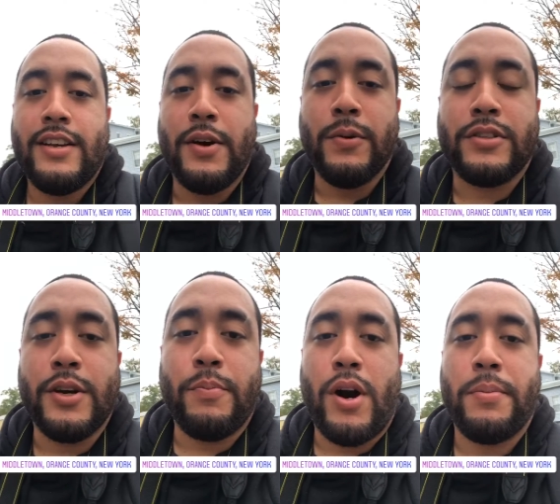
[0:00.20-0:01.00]
Yo,
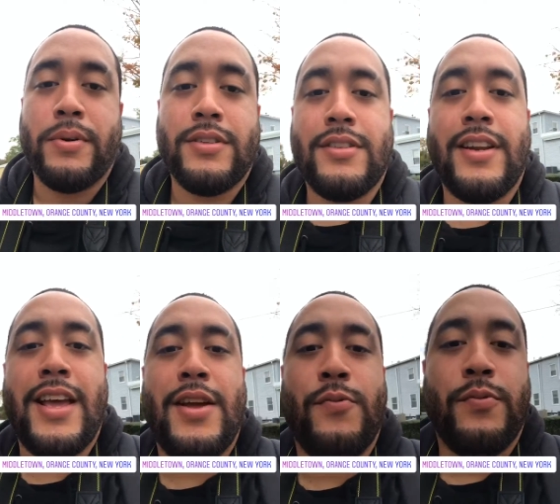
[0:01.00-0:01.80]
what's good, barbers?
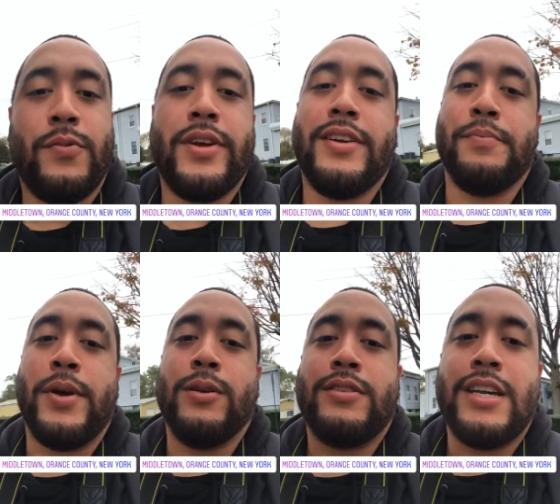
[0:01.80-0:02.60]
Today we're
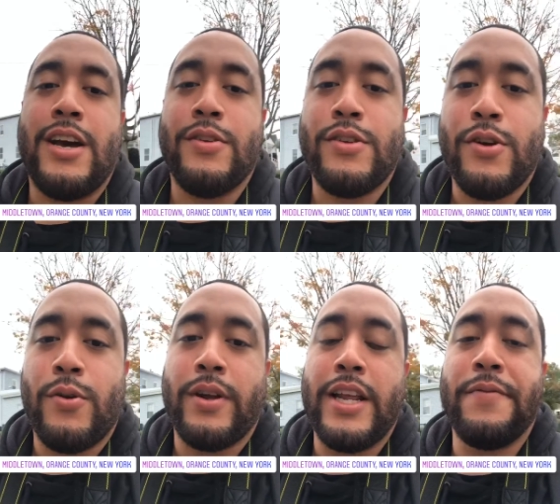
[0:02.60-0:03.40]
in Middletown, New
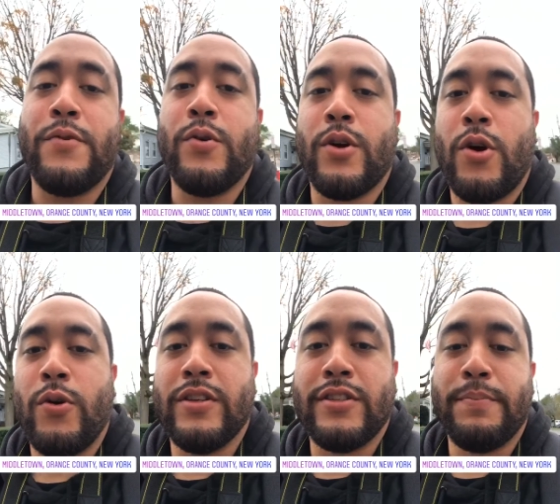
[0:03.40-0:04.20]
York, interviewing
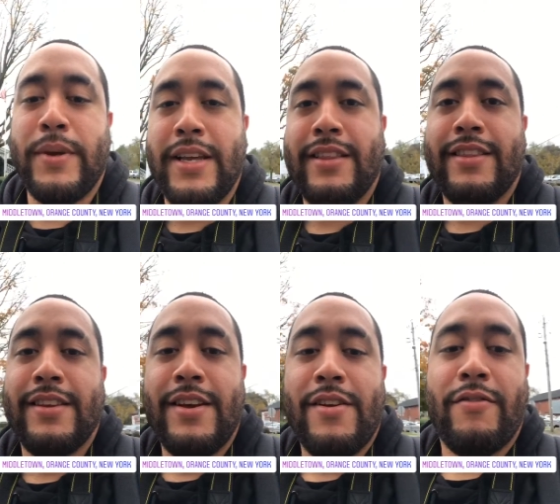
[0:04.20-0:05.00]
Curtis Smith
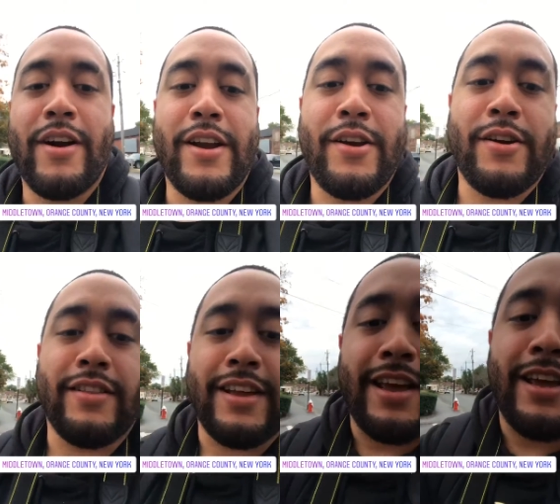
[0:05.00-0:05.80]
right here at the